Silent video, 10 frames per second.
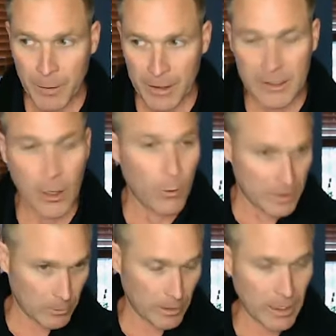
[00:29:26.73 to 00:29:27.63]
But
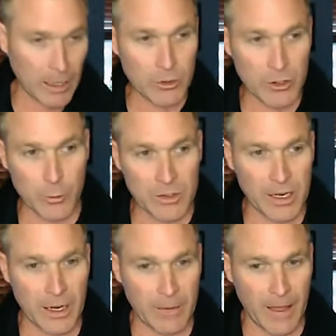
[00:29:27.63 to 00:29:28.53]
going to kind of what you were
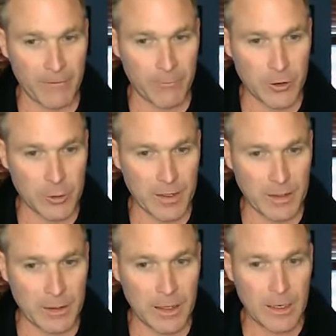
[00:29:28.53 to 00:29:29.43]
saying, they've just
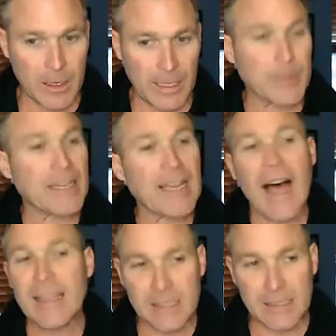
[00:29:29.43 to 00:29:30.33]
been it's been
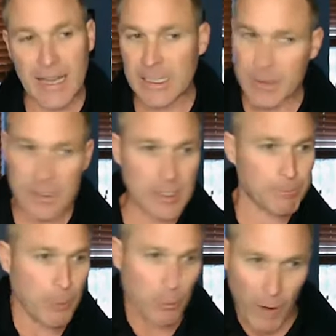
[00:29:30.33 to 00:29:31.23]
constant. It has been
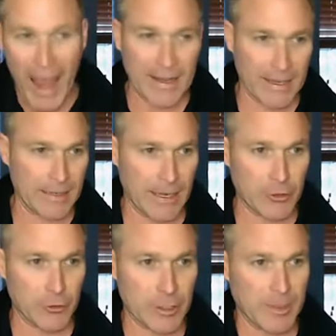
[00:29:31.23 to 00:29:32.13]
sporadic in
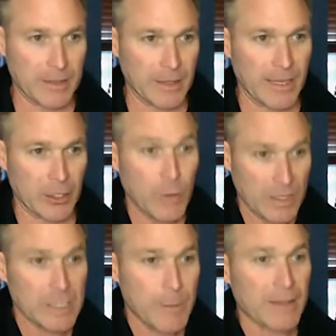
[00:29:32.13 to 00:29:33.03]
nature. It's been like you
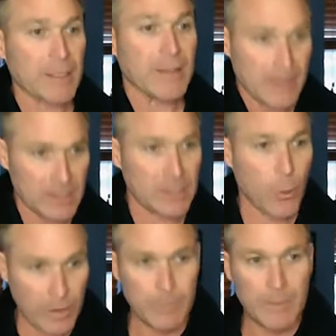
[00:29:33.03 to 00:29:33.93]
expect this is
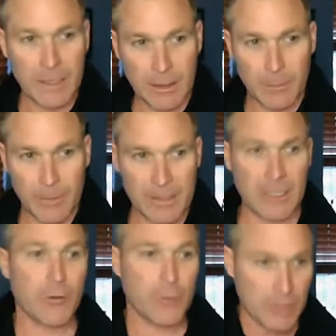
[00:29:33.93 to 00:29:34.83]
going to be a busy year.